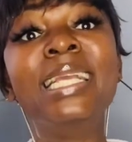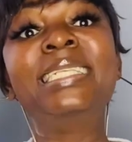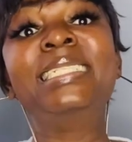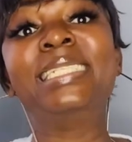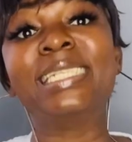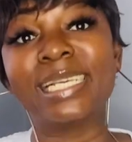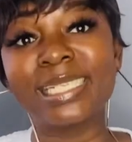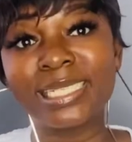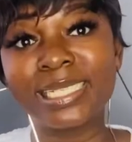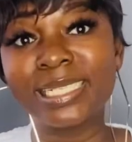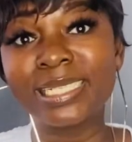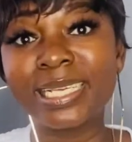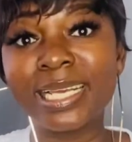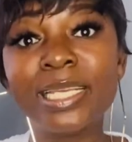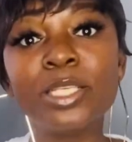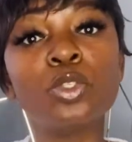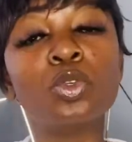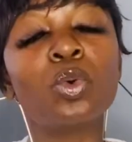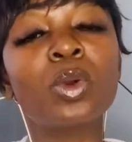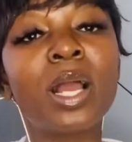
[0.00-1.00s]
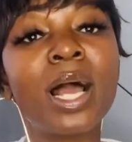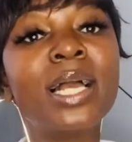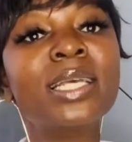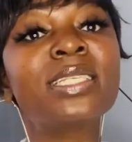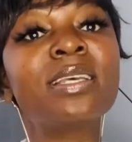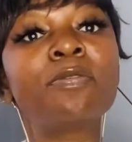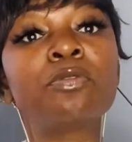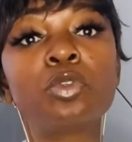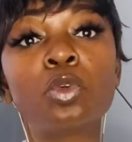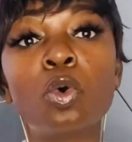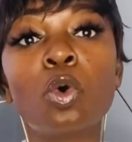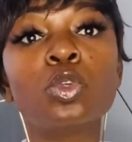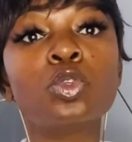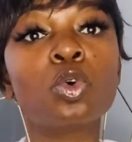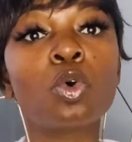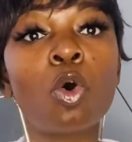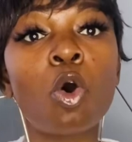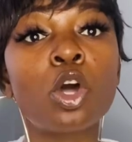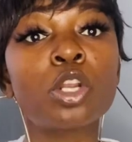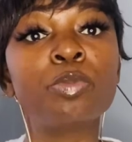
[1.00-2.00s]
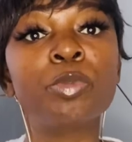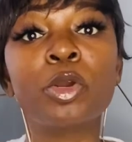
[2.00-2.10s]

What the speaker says: just in case you guys have to go to court